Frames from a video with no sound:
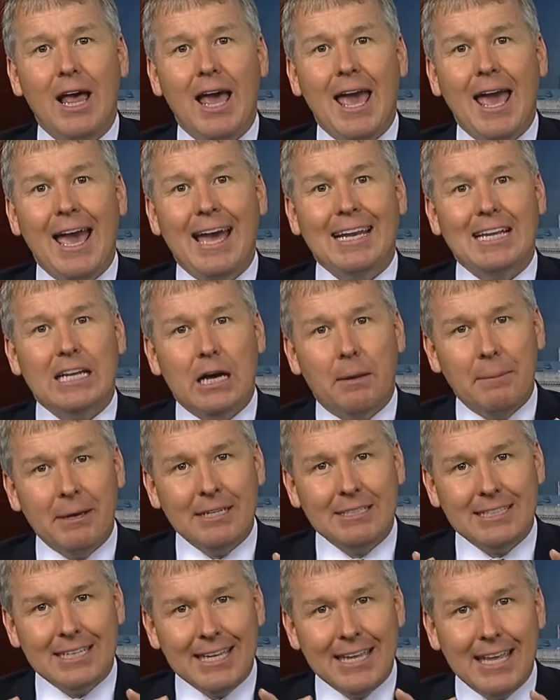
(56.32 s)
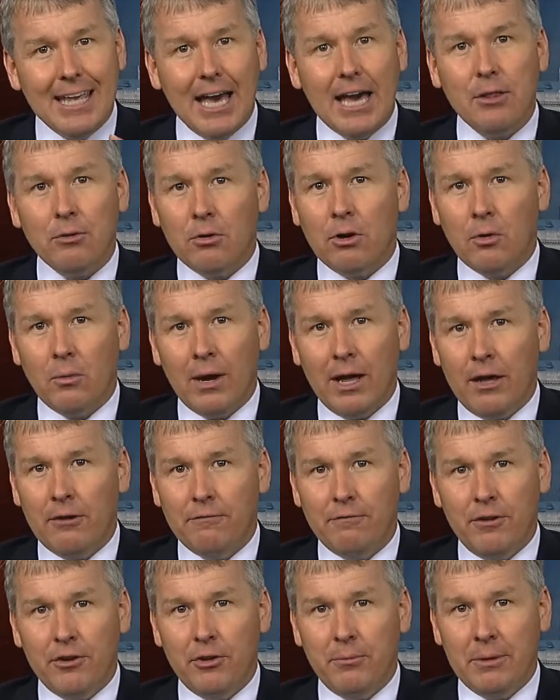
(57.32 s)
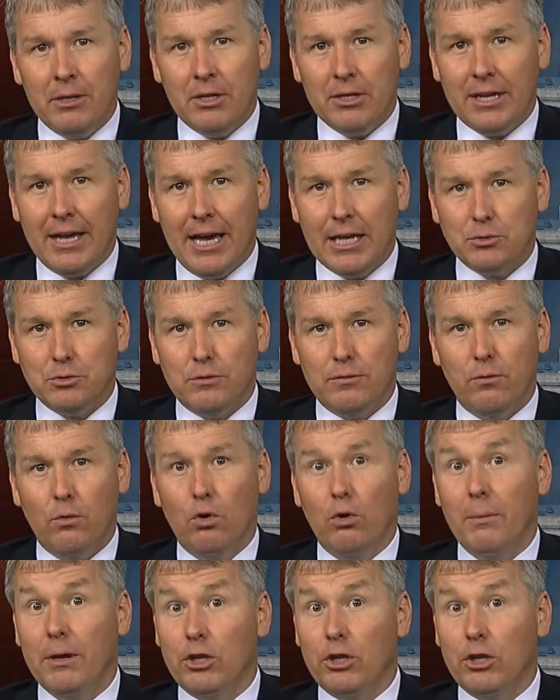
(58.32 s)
at coming together around fundamental tax reform,